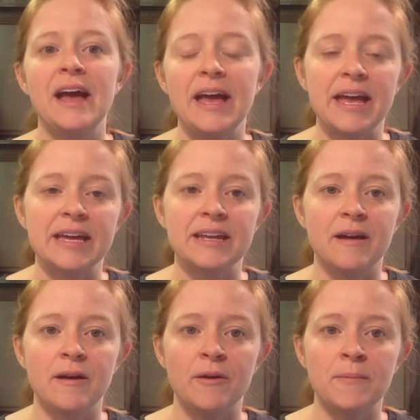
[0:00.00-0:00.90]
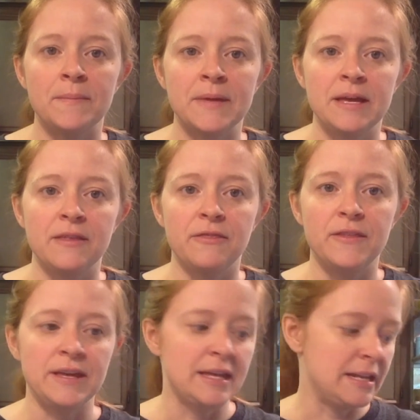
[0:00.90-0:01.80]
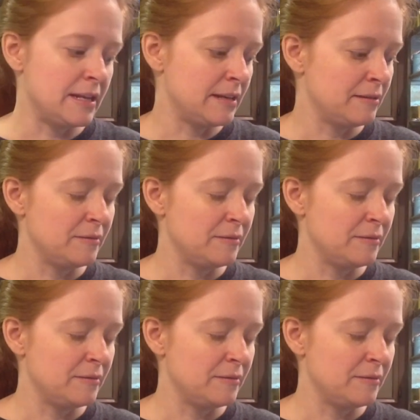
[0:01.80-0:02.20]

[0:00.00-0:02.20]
And then